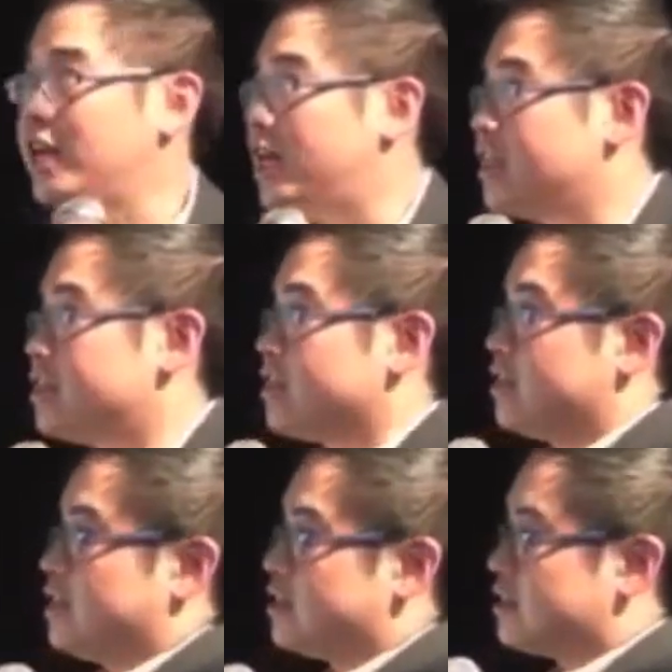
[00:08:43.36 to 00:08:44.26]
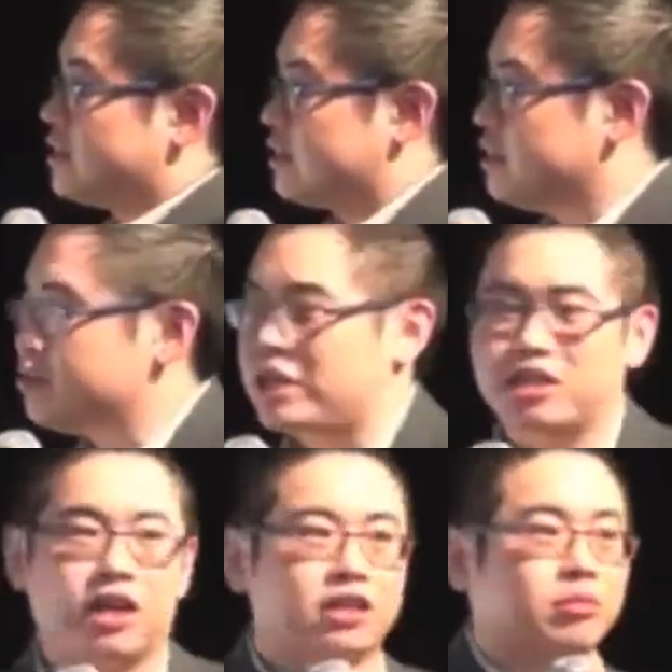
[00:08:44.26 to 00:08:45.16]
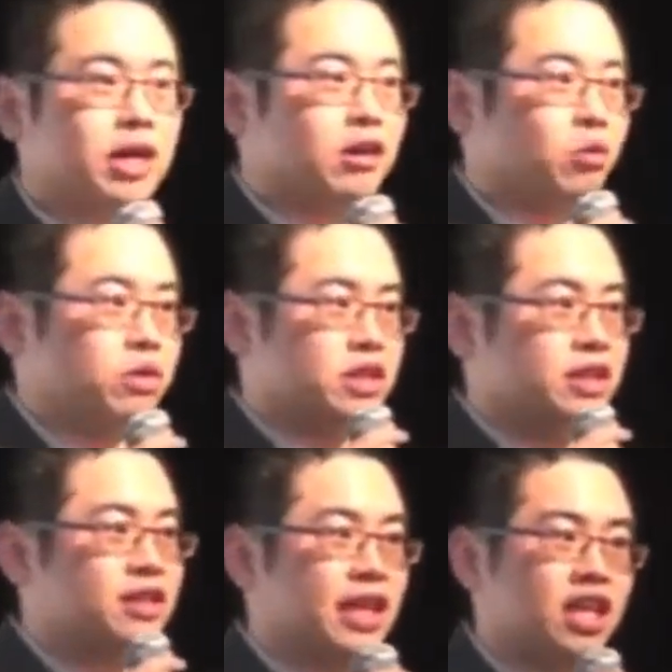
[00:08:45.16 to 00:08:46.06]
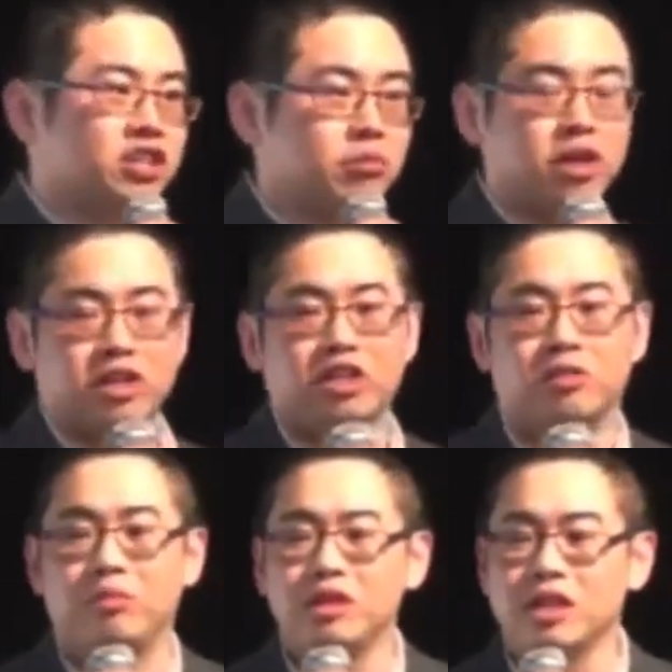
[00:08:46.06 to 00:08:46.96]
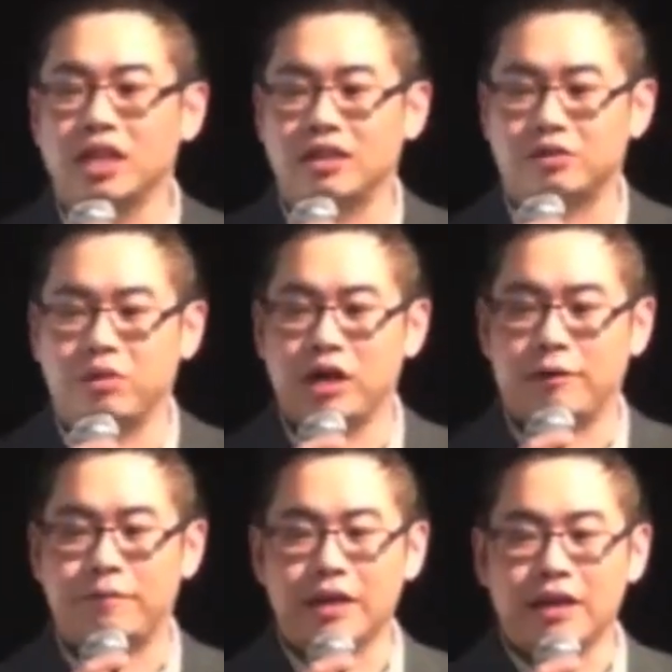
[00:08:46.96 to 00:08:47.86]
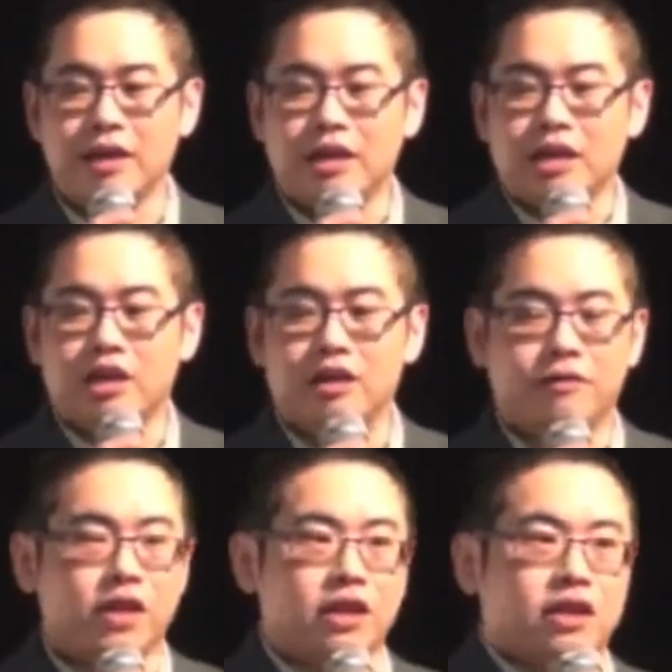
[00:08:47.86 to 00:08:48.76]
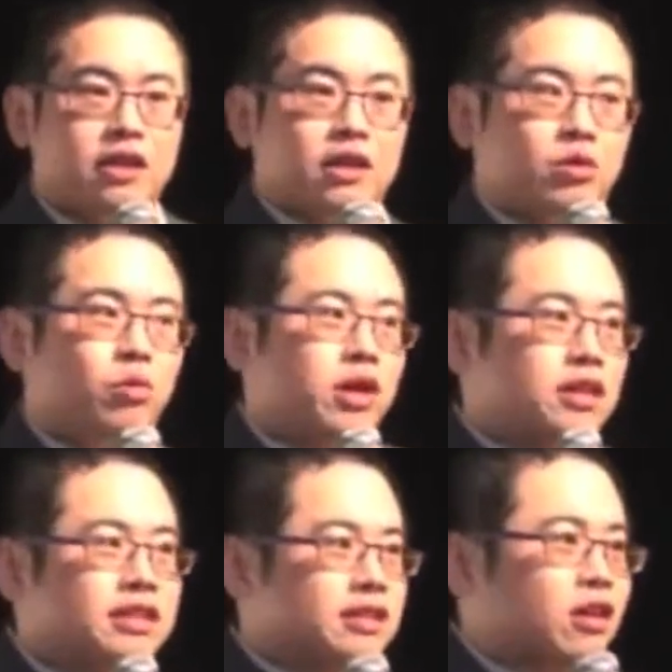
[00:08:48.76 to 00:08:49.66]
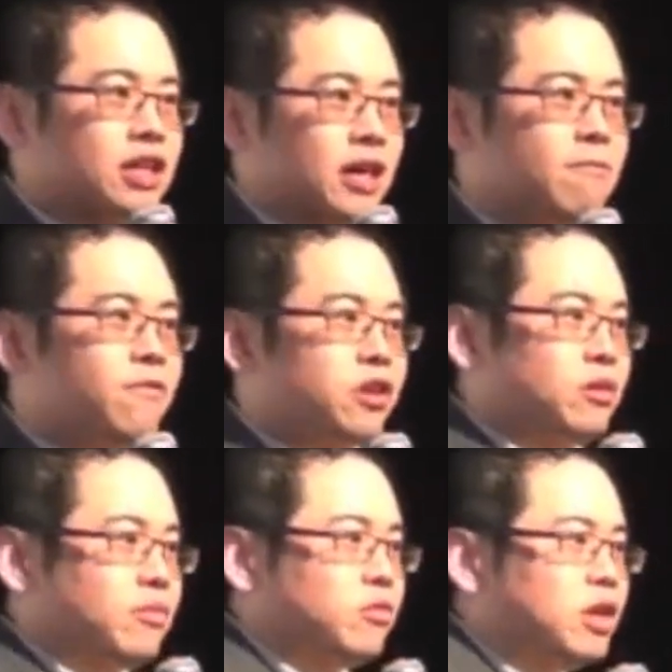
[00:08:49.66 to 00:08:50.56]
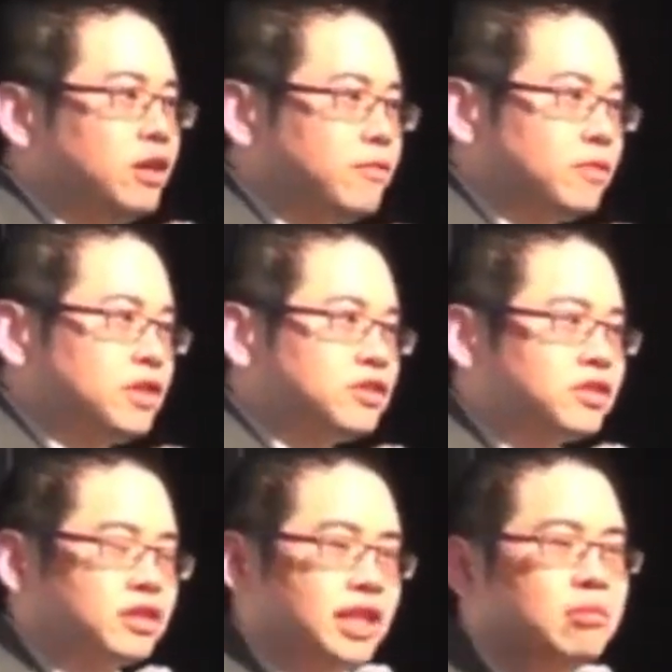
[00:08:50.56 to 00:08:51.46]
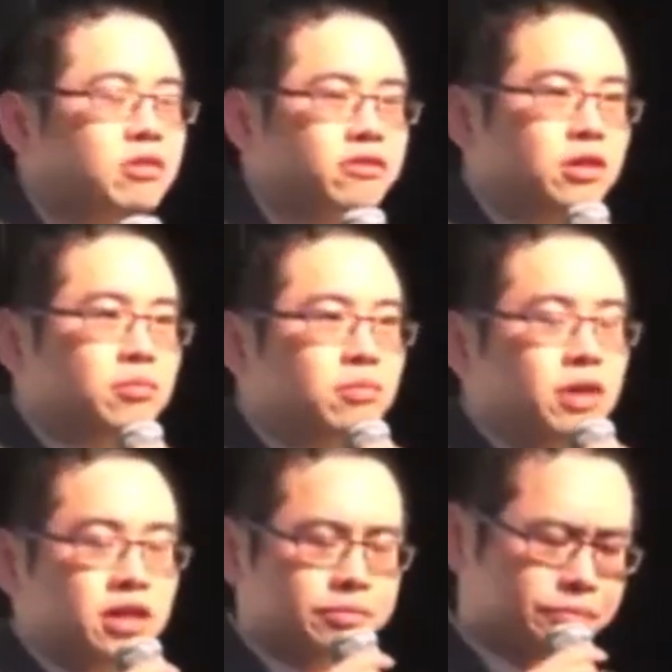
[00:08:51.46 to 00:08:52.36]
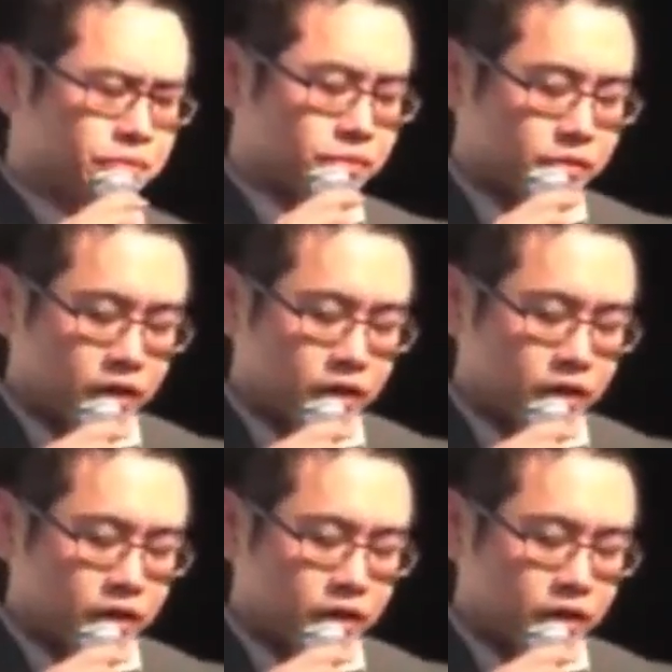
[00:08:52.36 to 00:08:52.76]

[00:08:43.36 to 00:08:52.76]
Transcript: And this is still being talked about within the Asian American community as well. You know, where does this all come from? Well, this is a table from um,